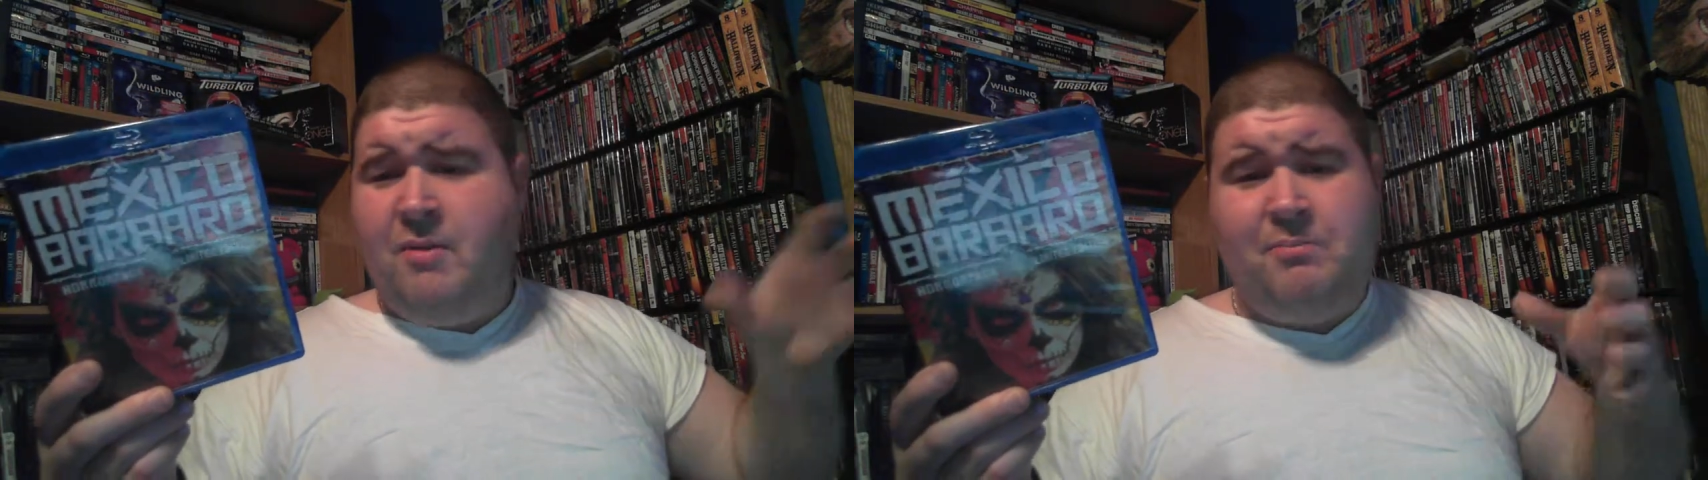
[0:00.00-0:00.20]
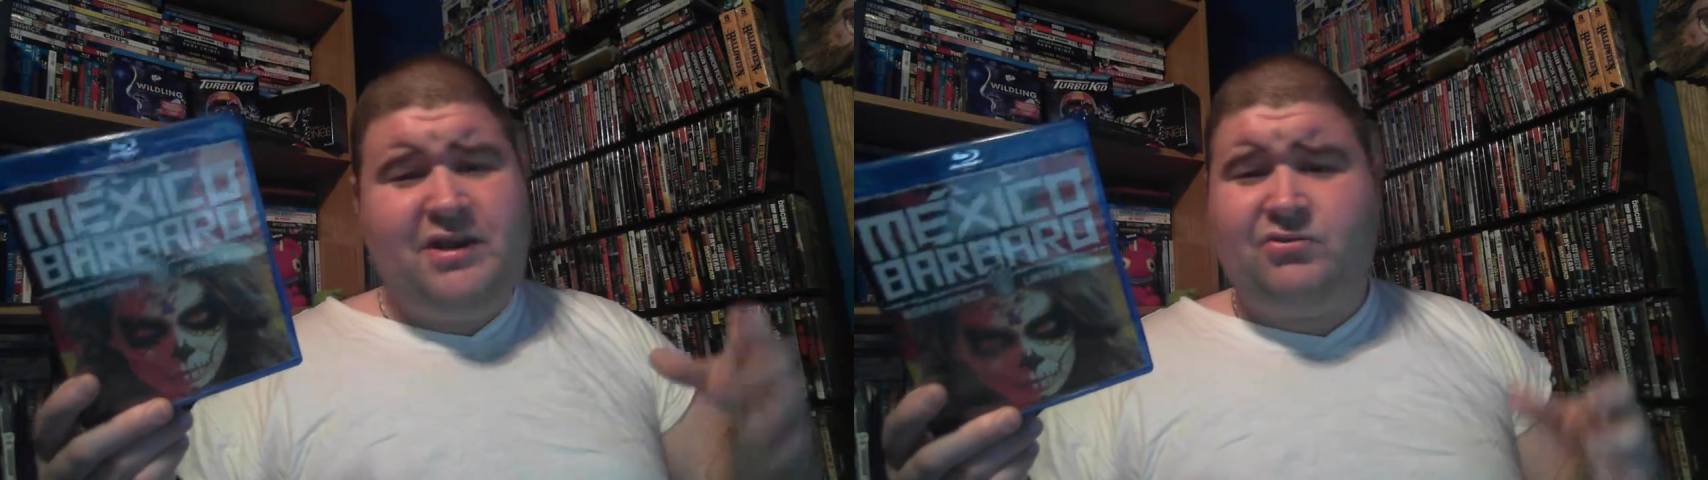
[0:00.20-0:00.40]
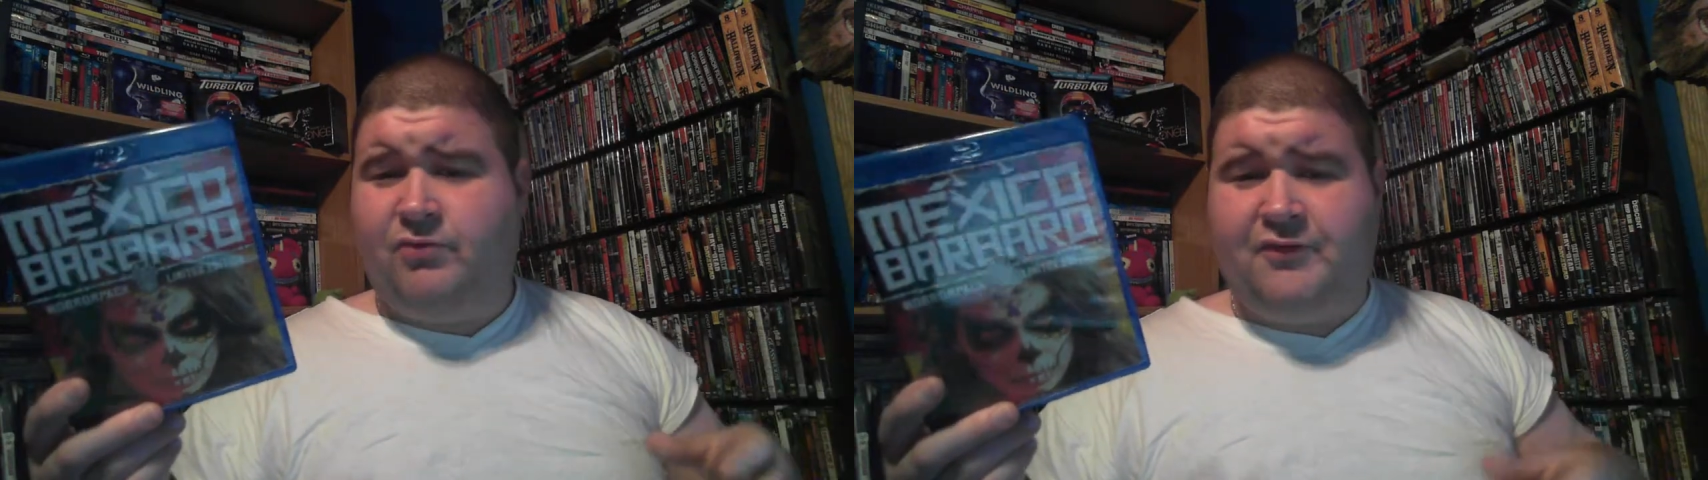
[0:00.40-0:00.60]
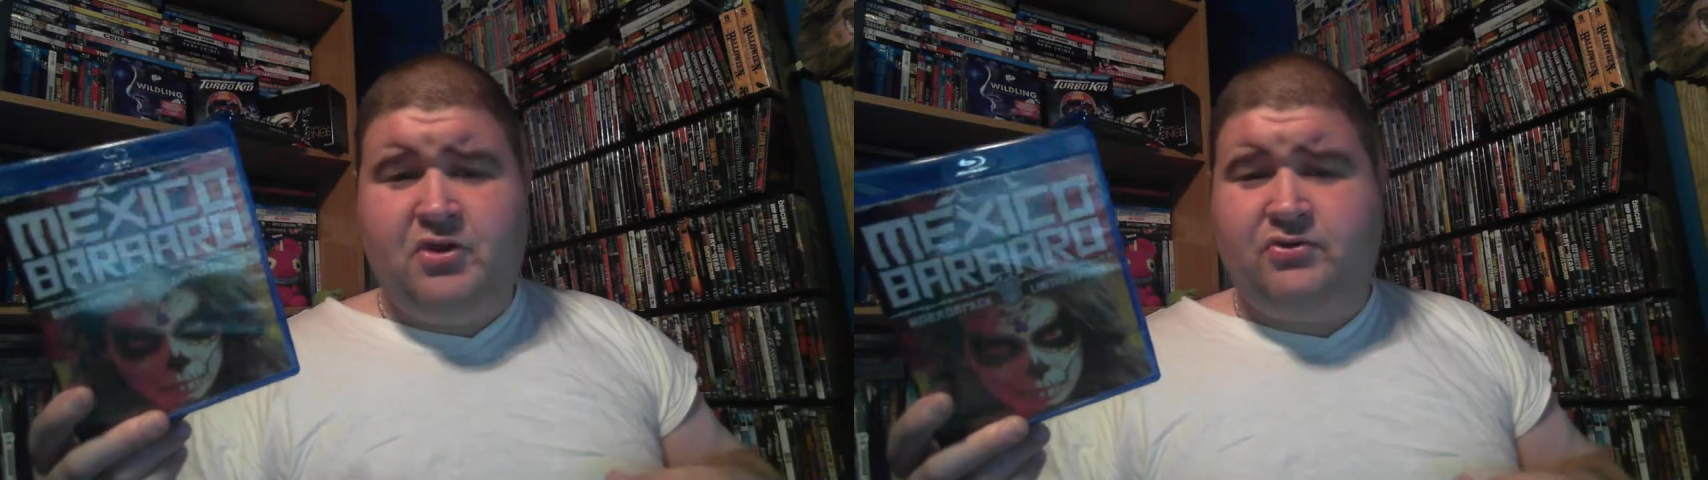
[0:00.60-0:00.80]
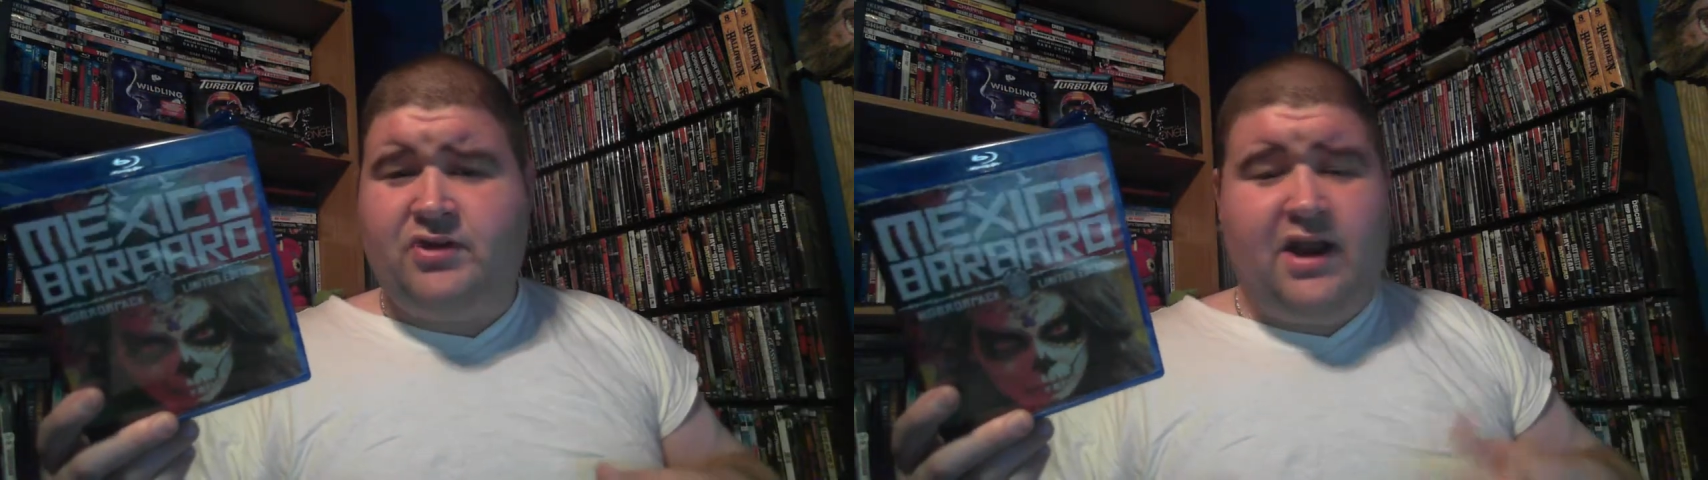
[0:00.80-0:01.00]
mixed
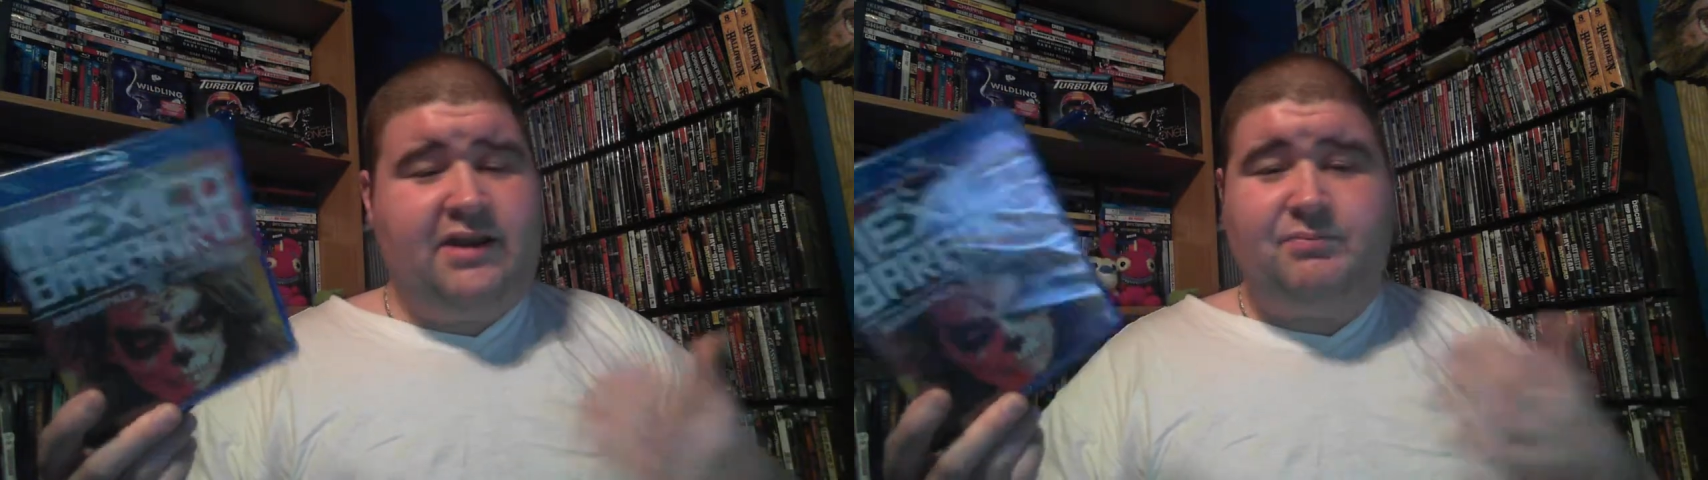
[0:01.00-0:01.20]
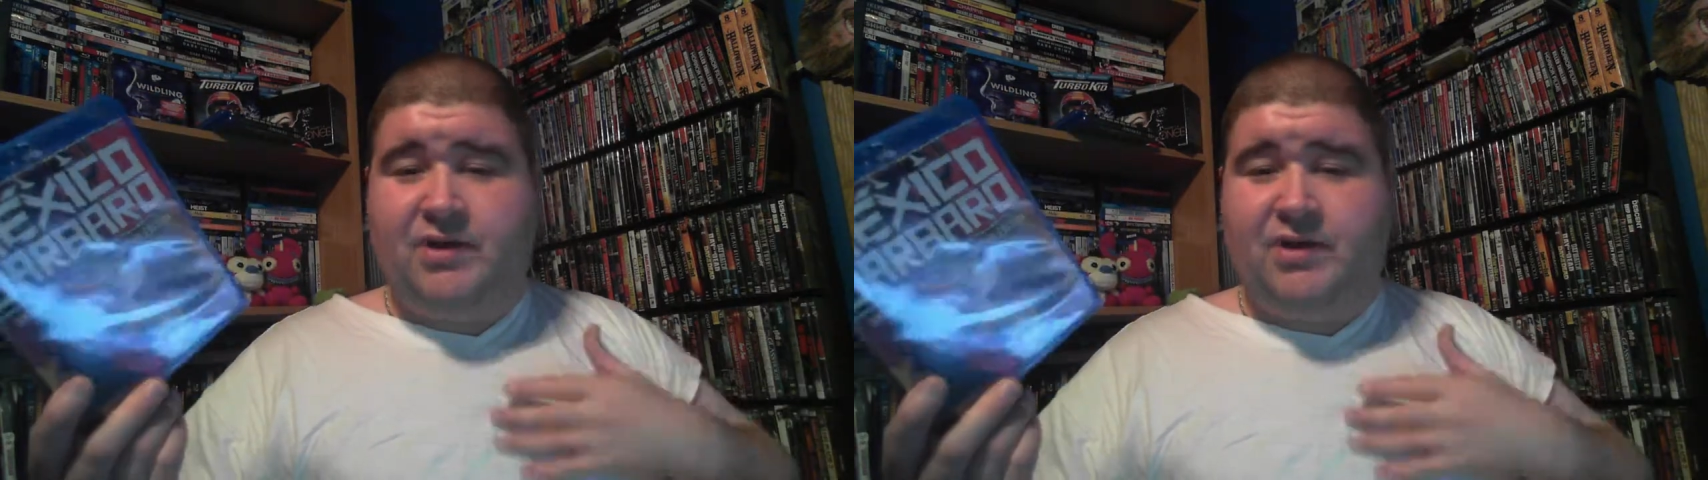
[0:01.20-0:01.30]
reviews on it,